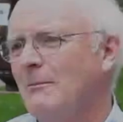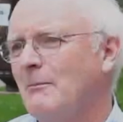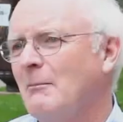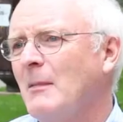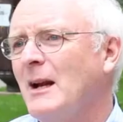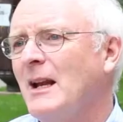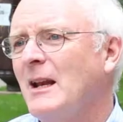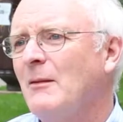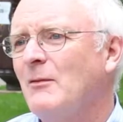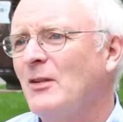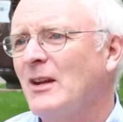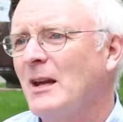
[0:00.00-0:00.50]

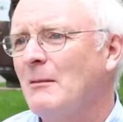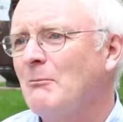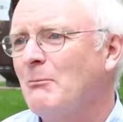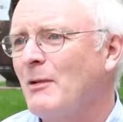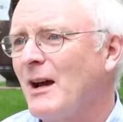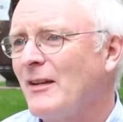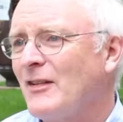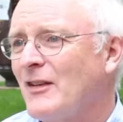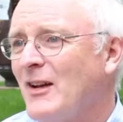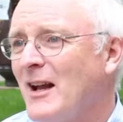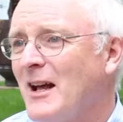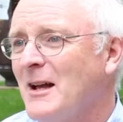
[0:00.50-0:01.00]
My name is Kim
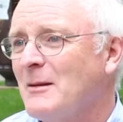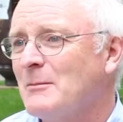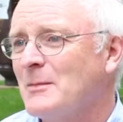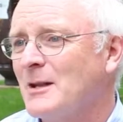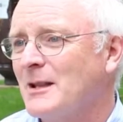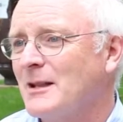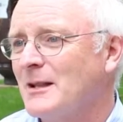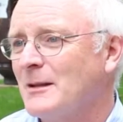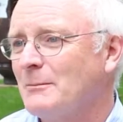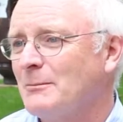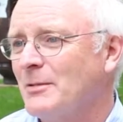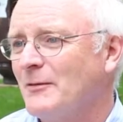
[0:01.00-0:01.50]
Pressnail. I'm
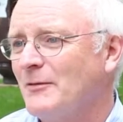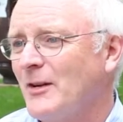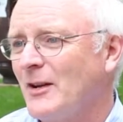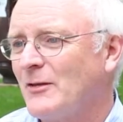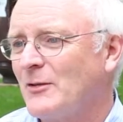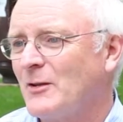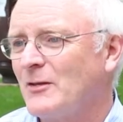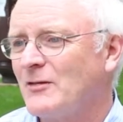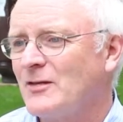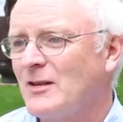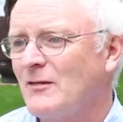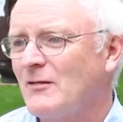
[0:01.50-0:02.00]
a
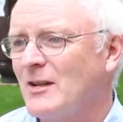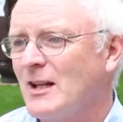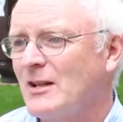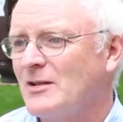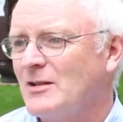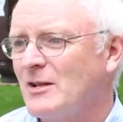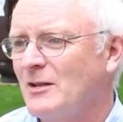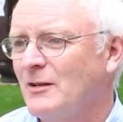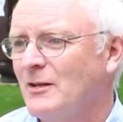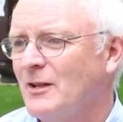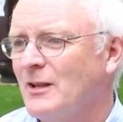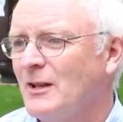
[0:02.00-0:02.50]
professor of civil
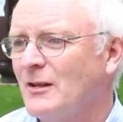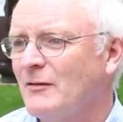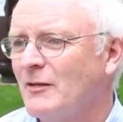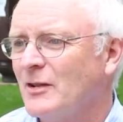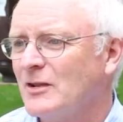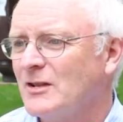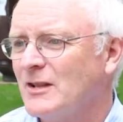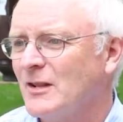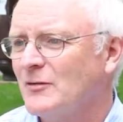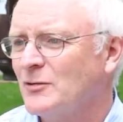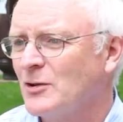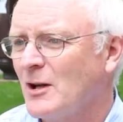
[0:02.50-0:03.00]
engineering,
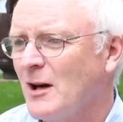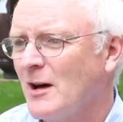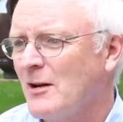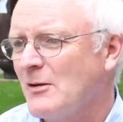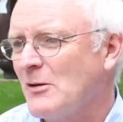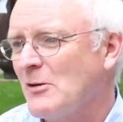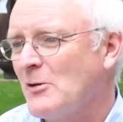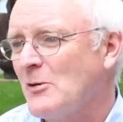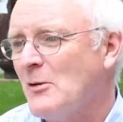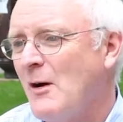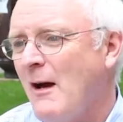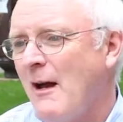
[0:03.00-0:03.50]
University of
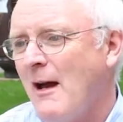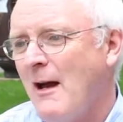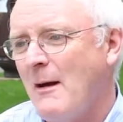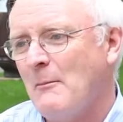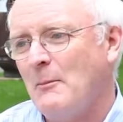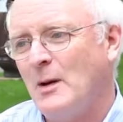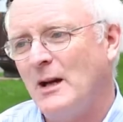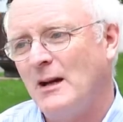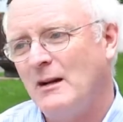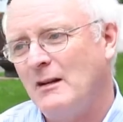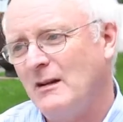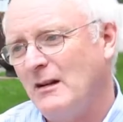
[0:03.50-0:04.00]
Toronto.
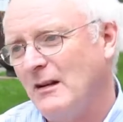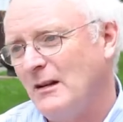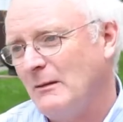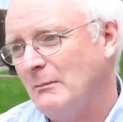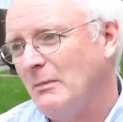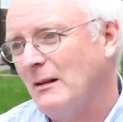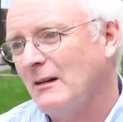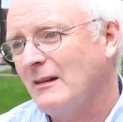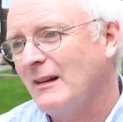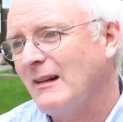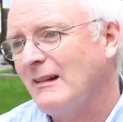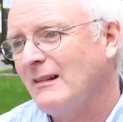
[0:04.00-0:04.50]
My area is
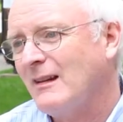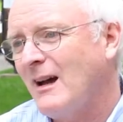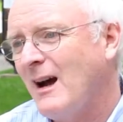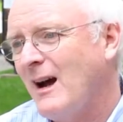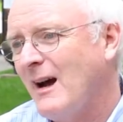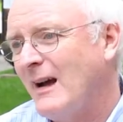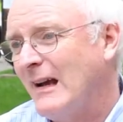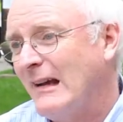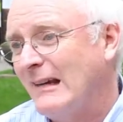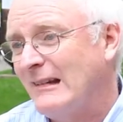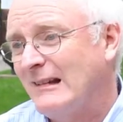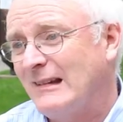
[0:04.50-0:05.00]
building
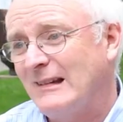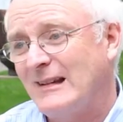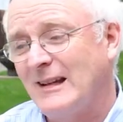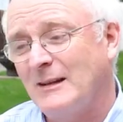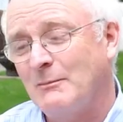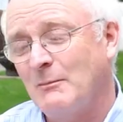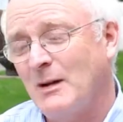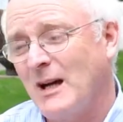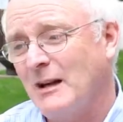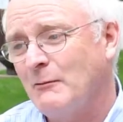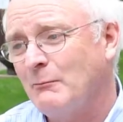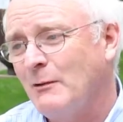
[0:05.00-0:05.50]
science,
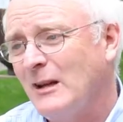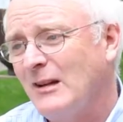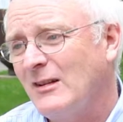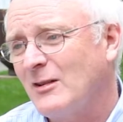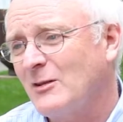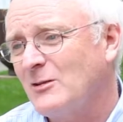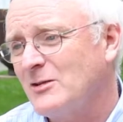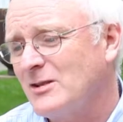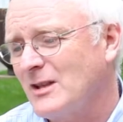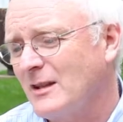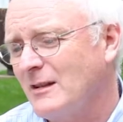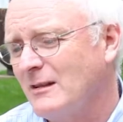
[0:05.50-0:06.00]
and my
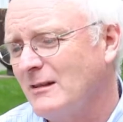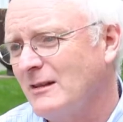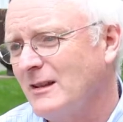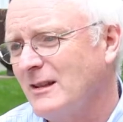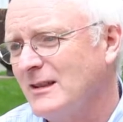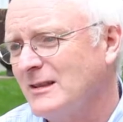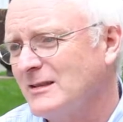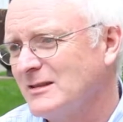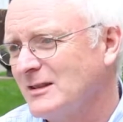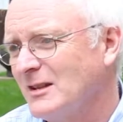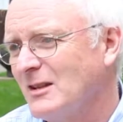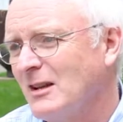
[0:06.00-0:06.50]
research
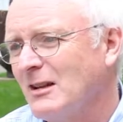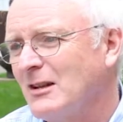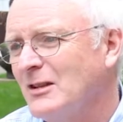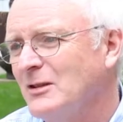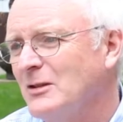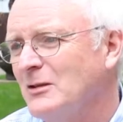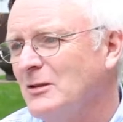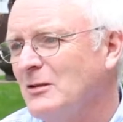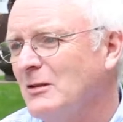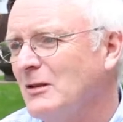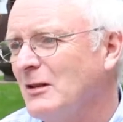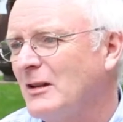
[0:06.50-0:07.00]
areas
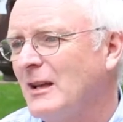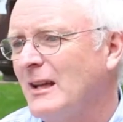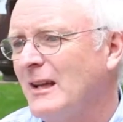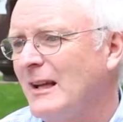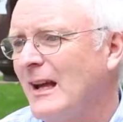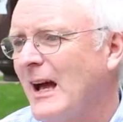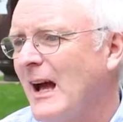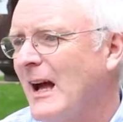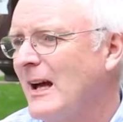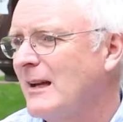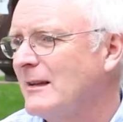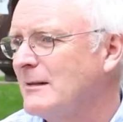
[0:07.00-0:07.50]
include
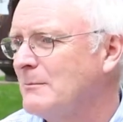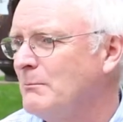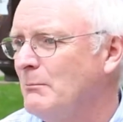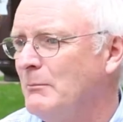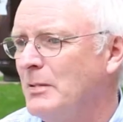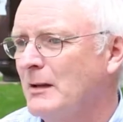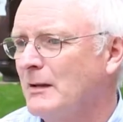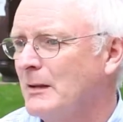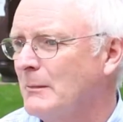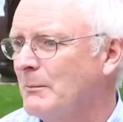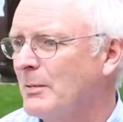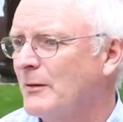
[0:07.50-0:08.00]
looking at
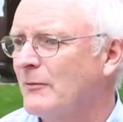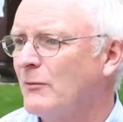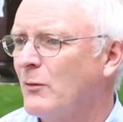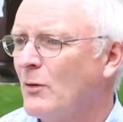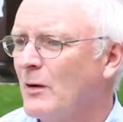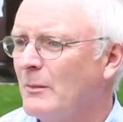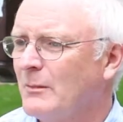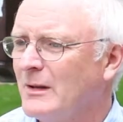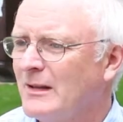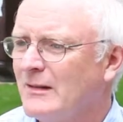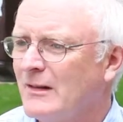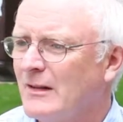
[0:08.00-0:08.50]
building
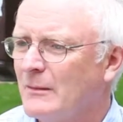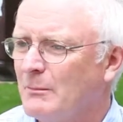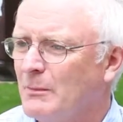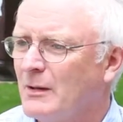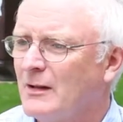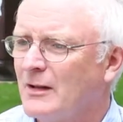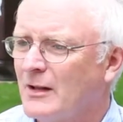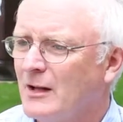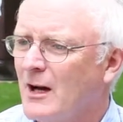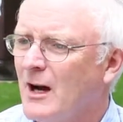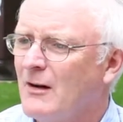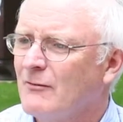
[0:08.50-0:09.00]
performance,
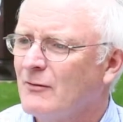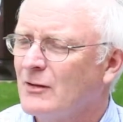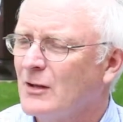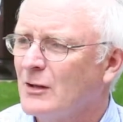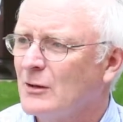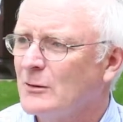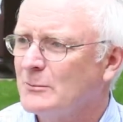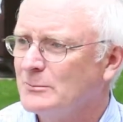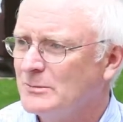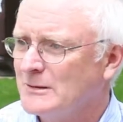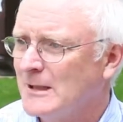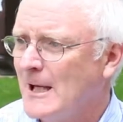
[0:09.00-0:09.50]
building
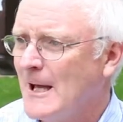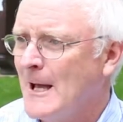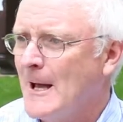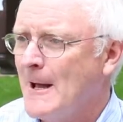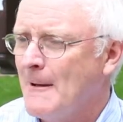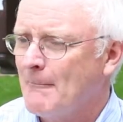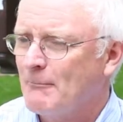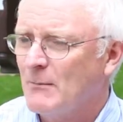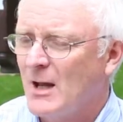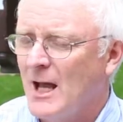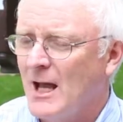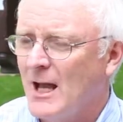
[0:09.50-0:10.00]
envelopes,
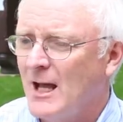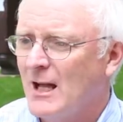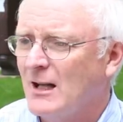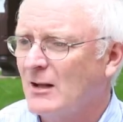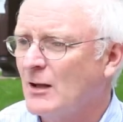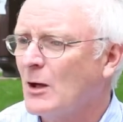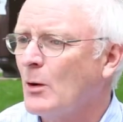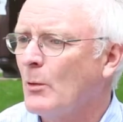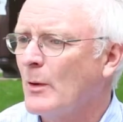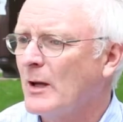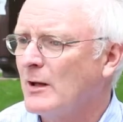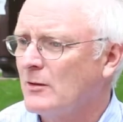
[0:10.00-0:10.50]

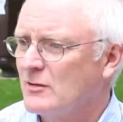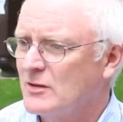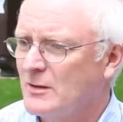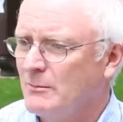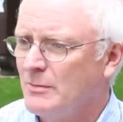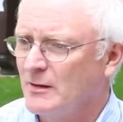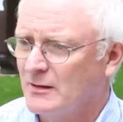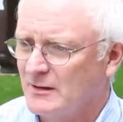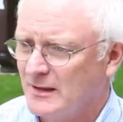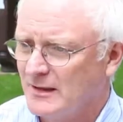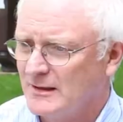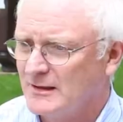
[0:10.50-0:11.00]
and low energy
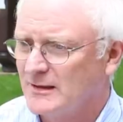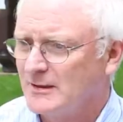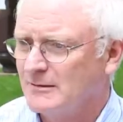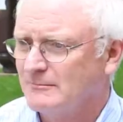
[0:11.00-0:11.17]
buildings.